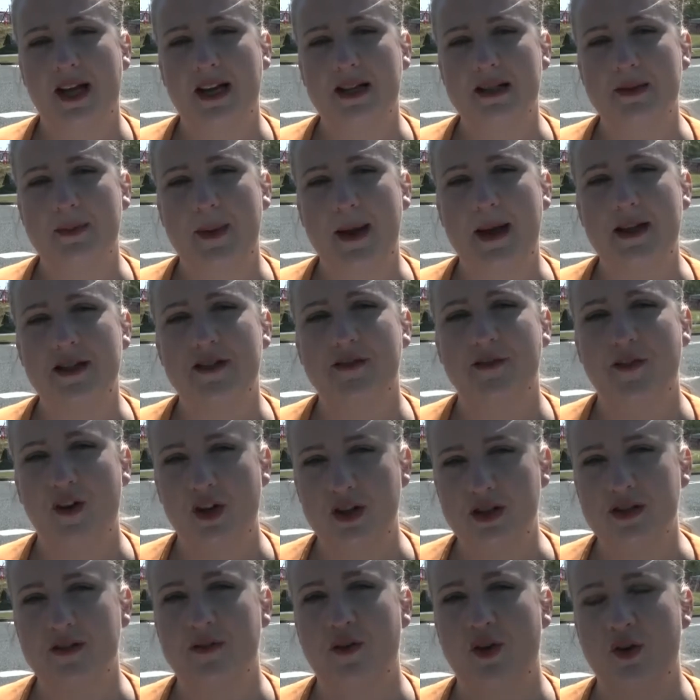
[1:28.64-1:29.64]
taxpayers'
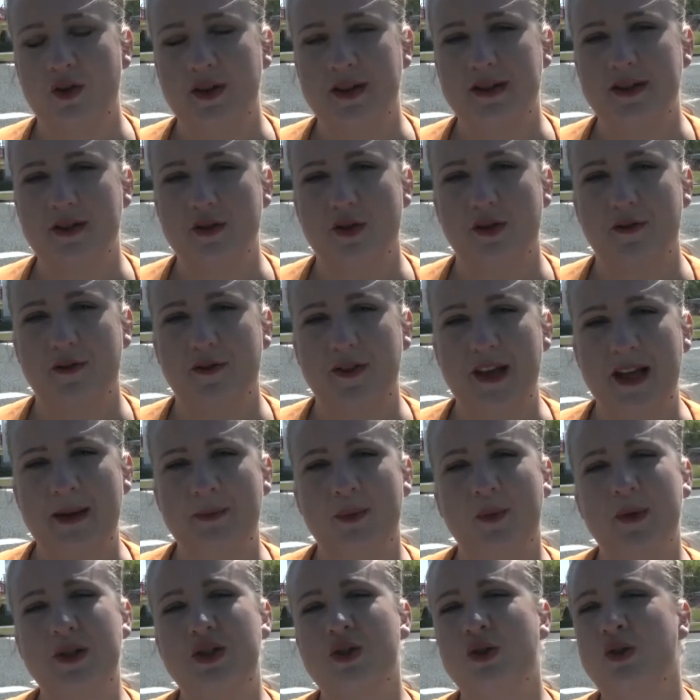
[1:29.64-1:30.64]
fund for this sort of thing,
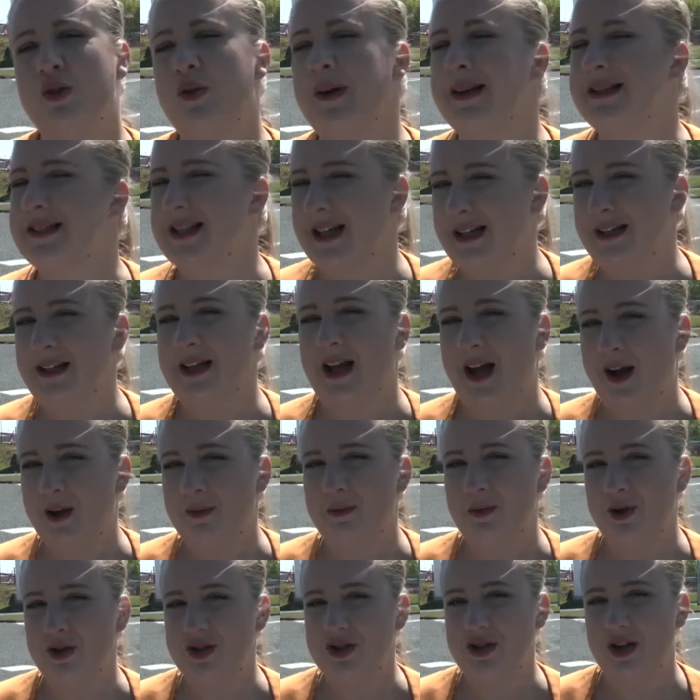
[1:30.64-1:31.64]
but we don't know exactly
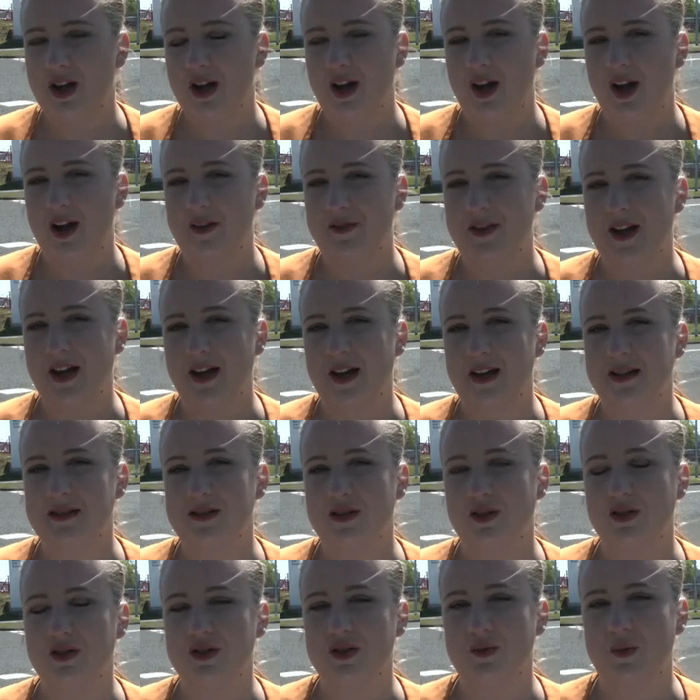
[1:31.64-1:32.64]
how much of that
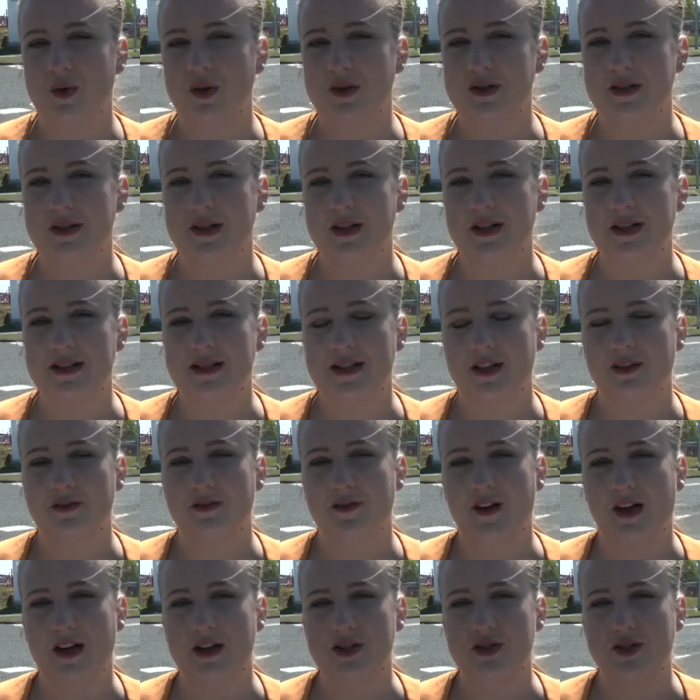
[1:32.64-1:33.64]
has gone towards the Nissan
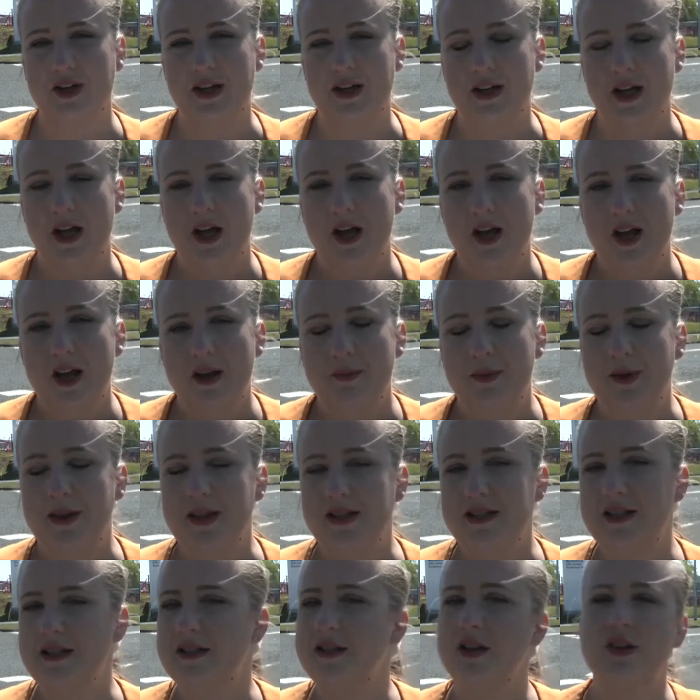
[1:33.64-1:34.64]
factory. But
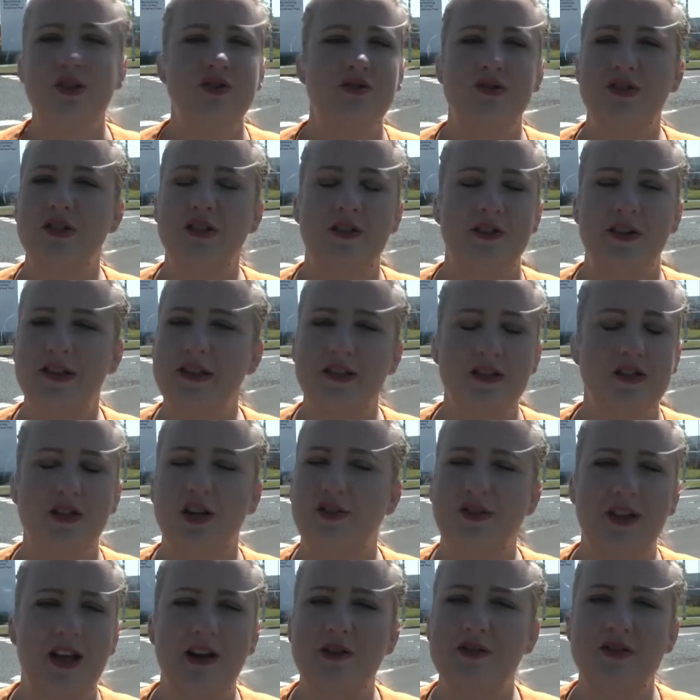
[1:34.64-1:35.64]
this is
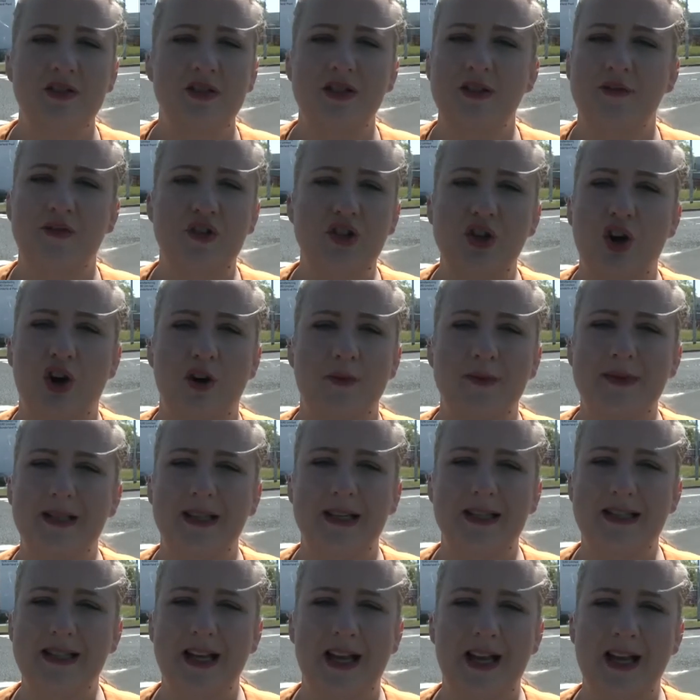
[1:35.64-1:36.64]
thousands of jobs
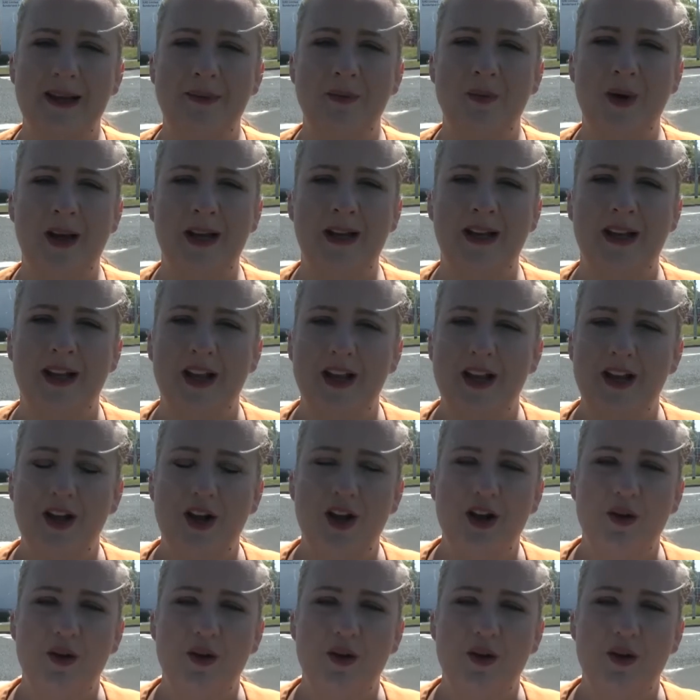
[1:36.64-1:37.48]
at a time when